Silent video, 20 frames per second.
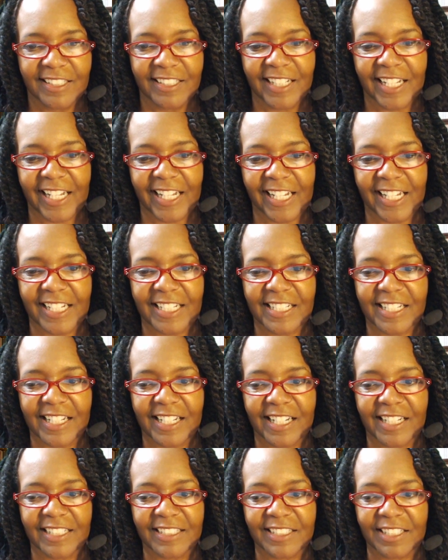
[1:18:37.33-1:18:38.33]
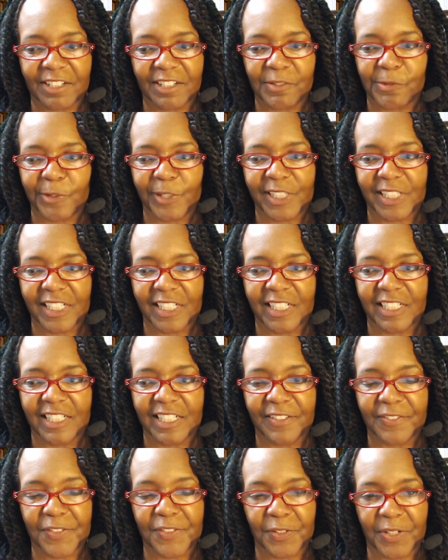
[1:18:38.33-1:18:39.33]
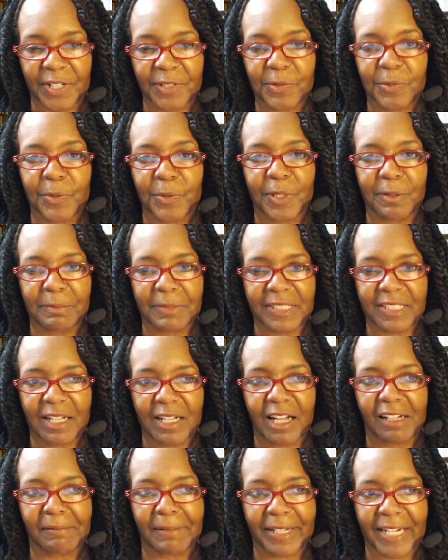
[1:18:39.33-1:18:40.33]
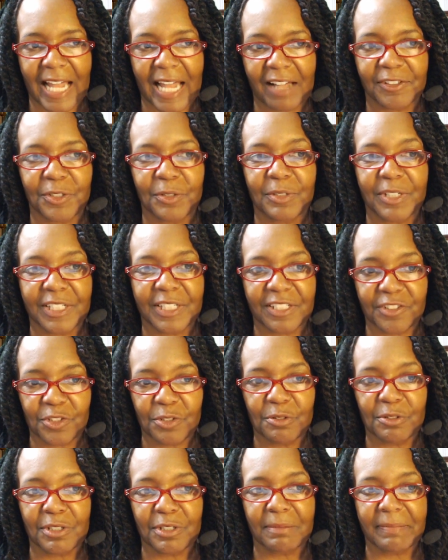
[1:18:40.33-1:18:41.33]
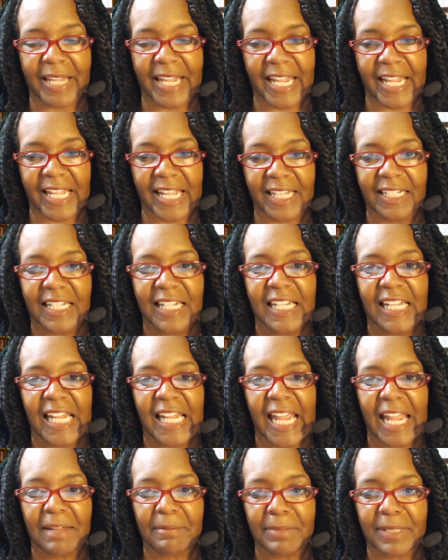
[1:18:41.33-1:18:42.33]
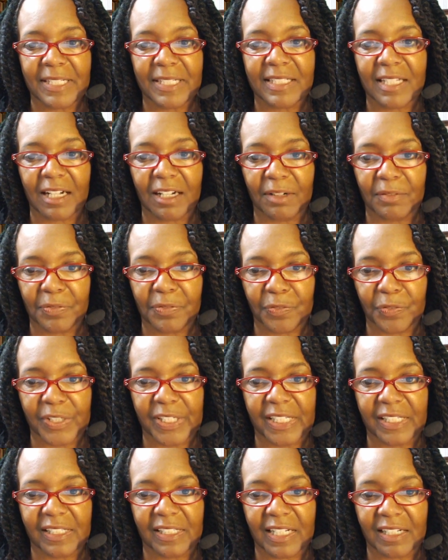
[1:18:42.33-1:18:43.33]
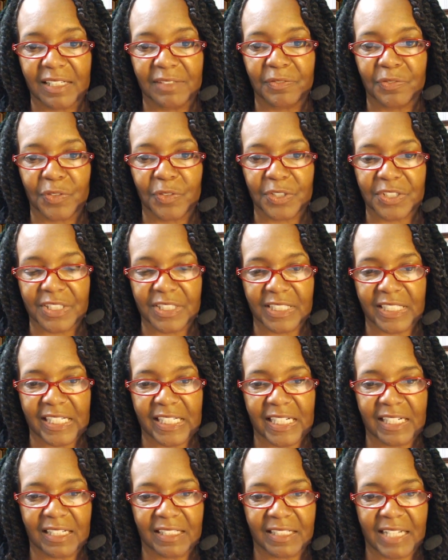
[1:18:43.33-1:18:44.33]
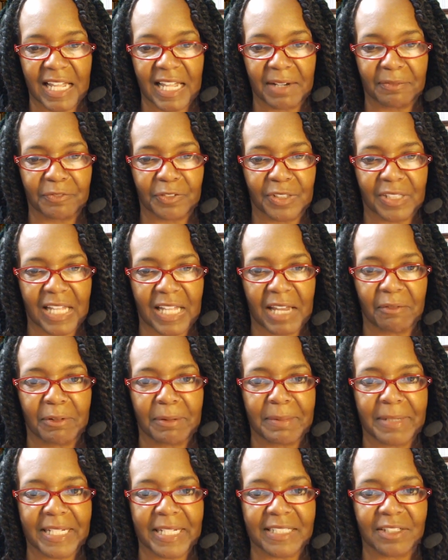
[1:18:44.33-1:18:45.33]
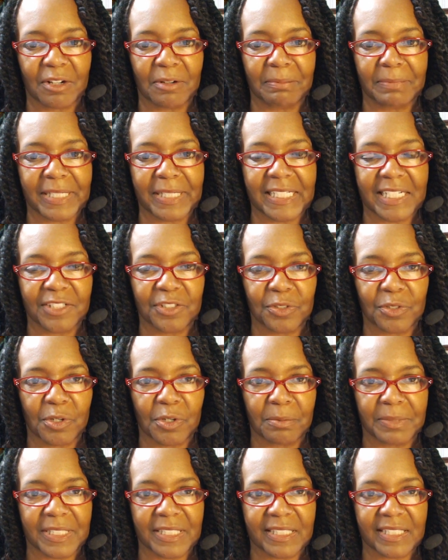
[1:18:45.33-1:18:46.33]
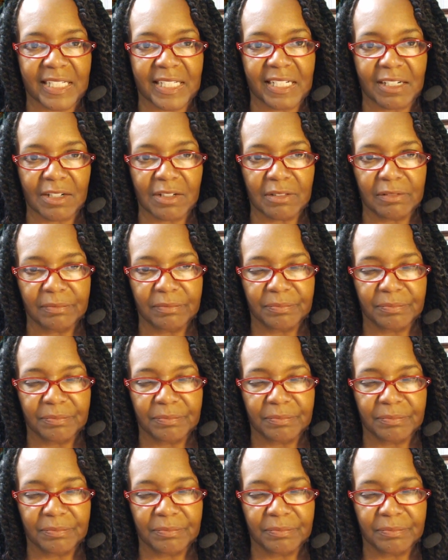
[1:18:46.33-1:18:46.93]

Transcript: And uh, sucka free love. So that's what we're going to be talking about how you can choose a man and be sucker free. Now, unfortunately, a lot of, for a lot of women, that's going to mean that you're going to be single.